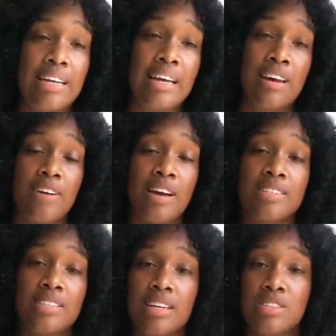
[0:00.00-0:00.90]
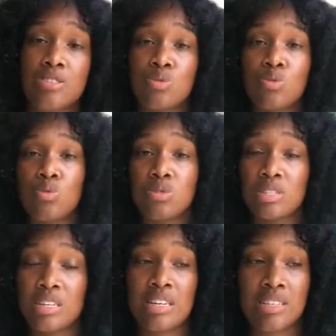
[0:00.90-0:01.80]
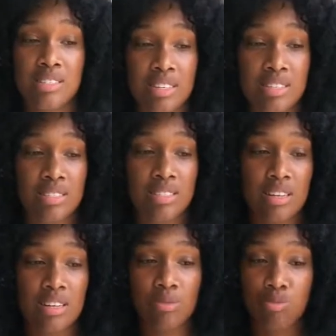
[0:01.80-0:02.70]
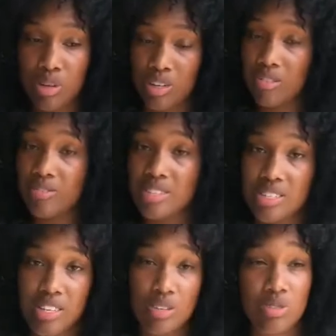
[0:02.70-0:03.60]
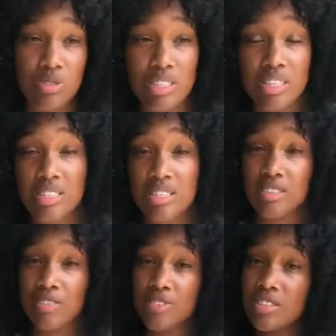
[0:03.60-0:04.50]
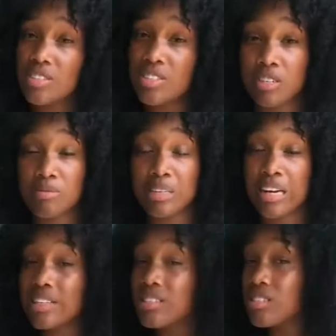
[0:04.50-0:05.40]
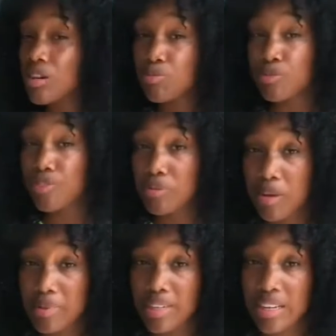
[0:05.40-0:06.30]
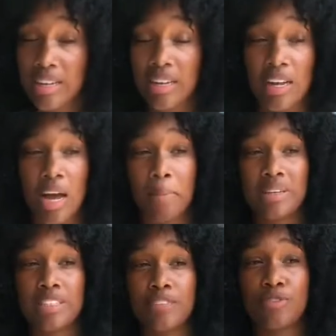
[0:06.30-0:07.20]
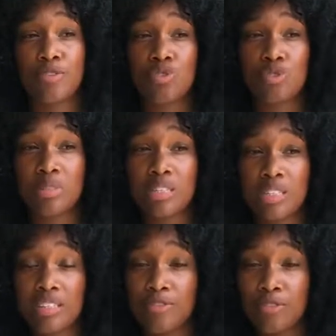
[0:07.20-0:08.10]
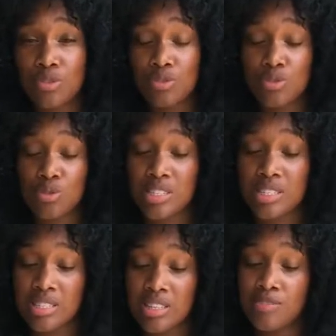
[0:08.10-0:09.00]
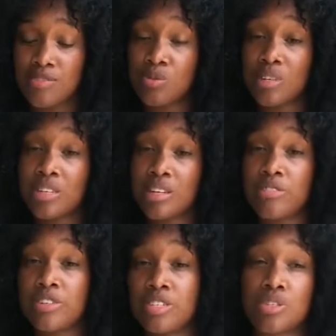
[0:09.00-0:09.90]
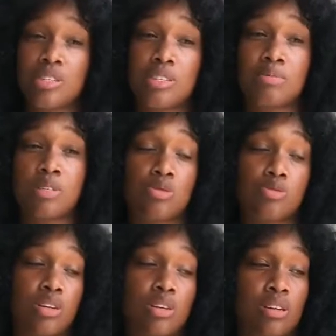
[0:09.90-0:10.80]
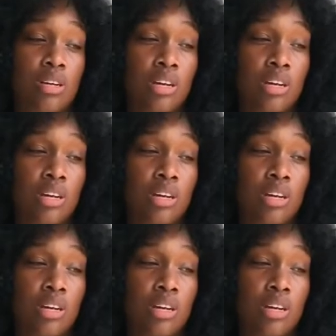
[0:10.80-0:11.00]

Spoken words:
they're advising that you don't go to the health center. But obviously you can go to the health center for your checkup. They can't stop you from coming there. But if you notice that you were in a regional place where